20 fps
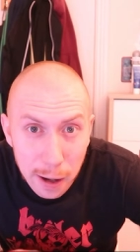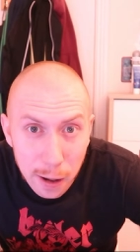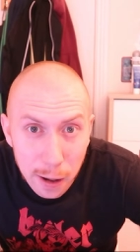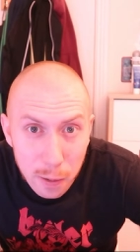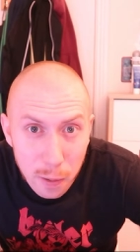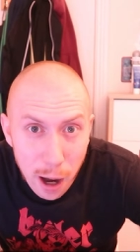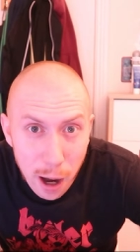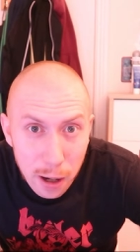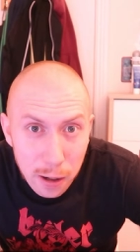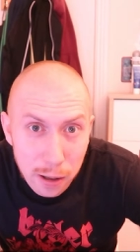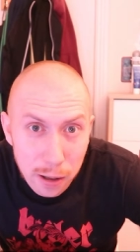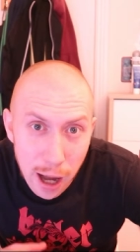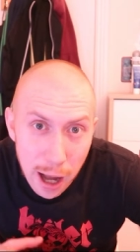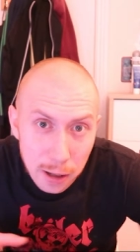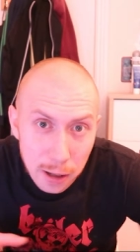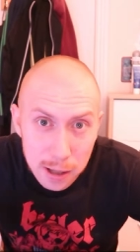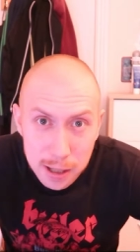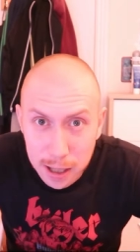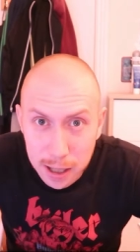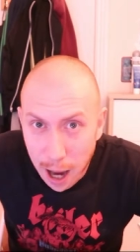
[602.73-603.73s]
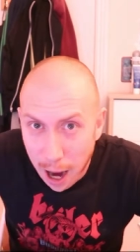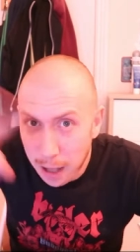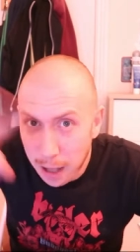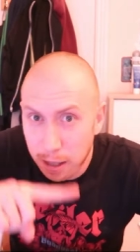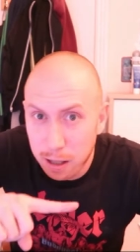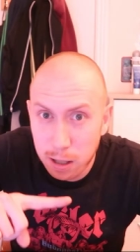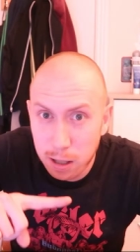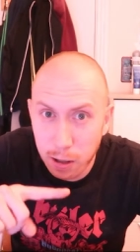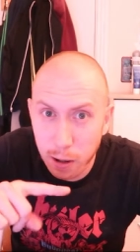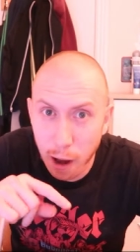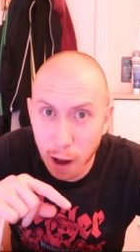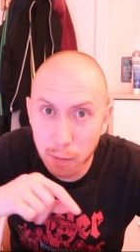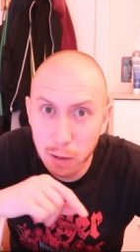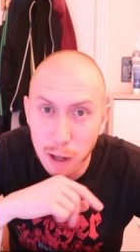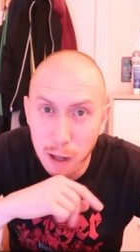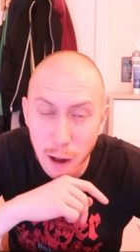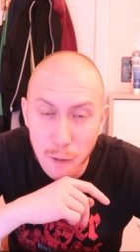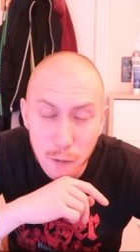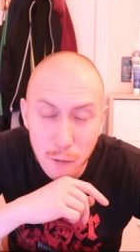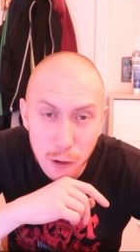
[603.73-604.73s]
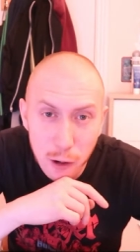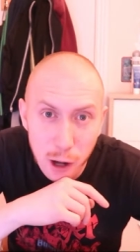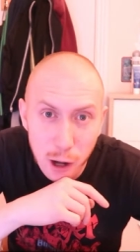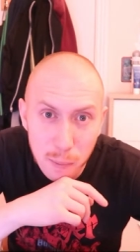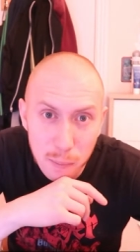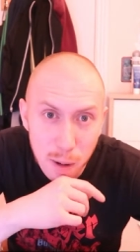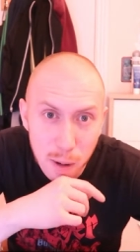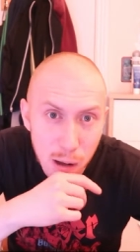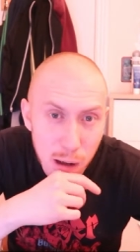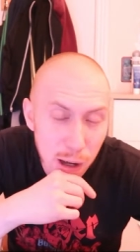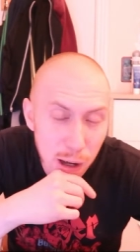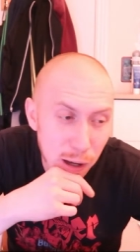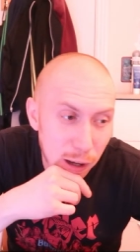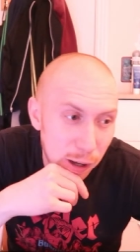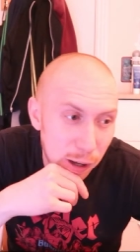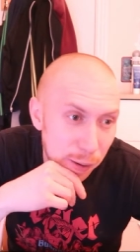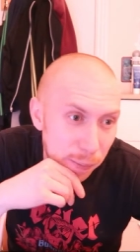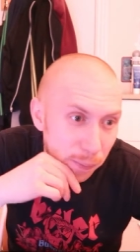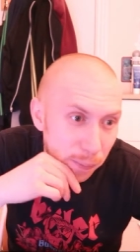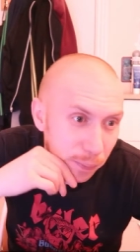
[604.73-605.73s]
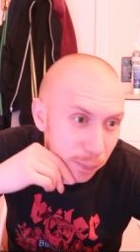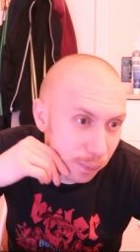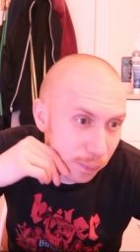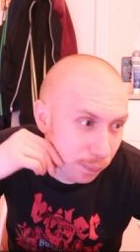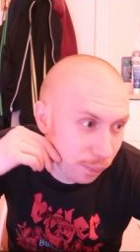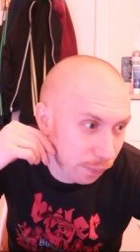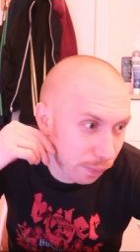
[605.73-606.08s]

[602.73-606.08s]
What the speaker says: other one, the other side, so I've done from